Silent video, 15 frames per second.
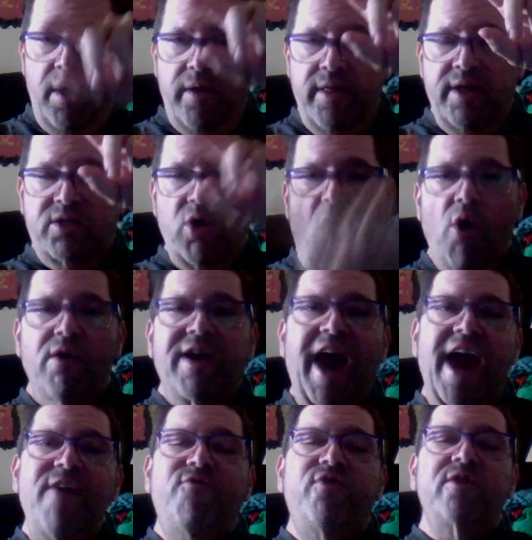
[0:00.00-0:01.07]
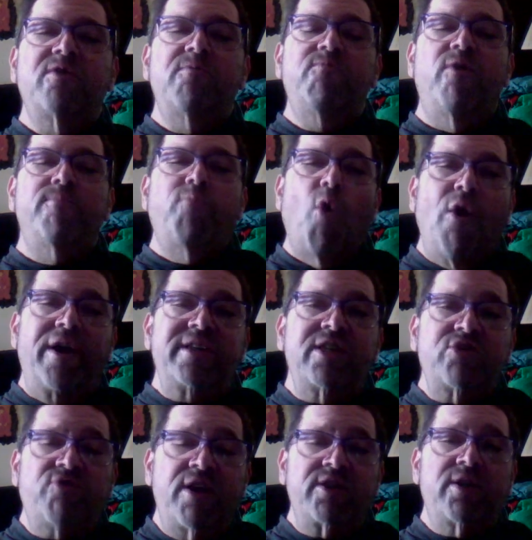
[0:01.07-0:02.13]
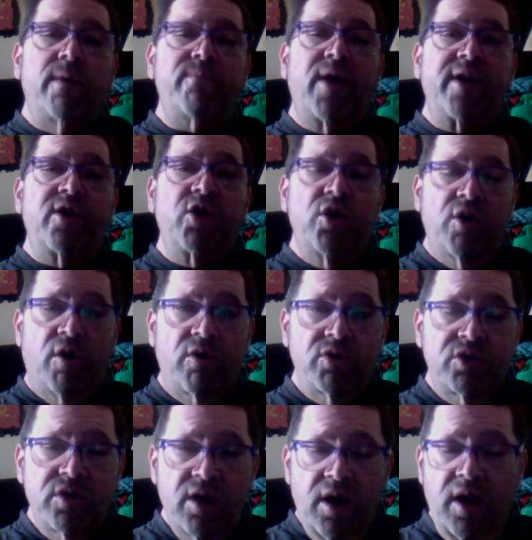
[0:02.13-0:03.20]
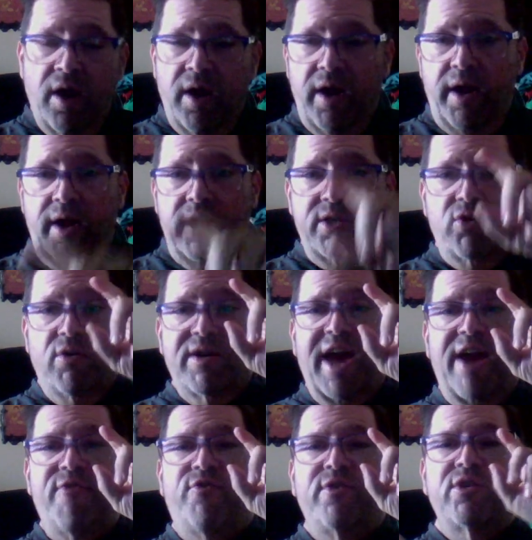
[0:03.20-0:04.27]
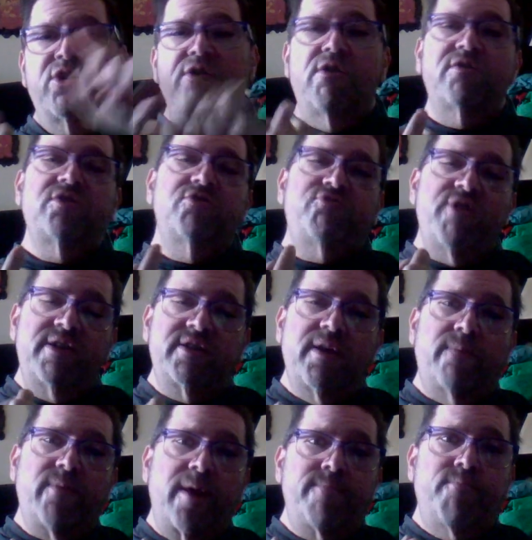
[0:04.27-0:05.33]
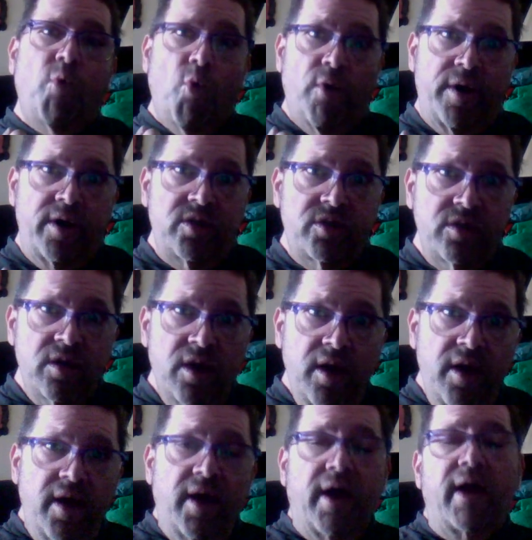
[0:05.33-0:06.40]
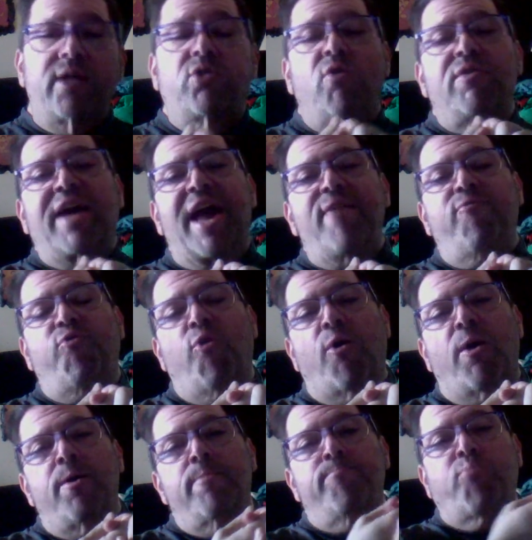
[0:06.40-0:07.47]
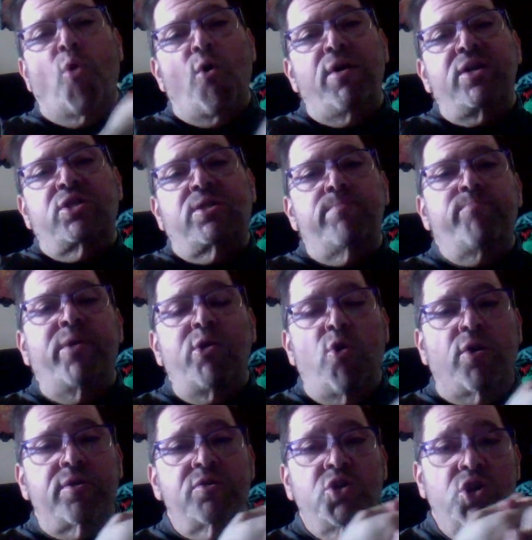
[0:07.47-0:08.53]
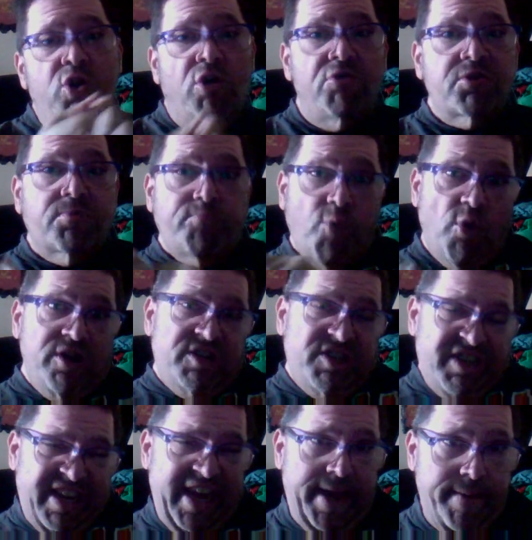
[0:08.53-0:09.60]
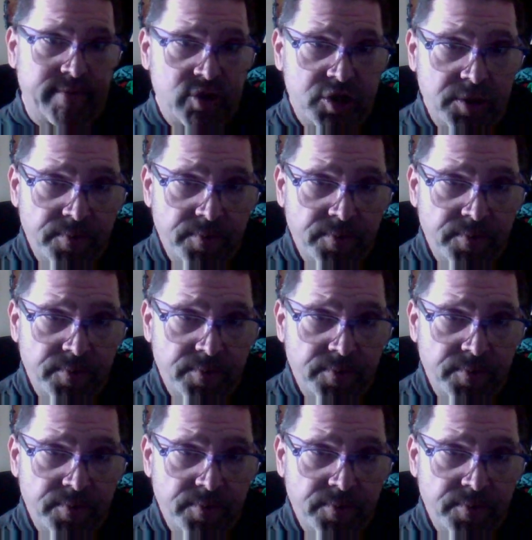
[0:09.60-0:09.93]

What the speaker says: It's okay for boys to dress up like girls. It's okay for girls to dress up like boys. It's okay for boys to be on girls' sports teams.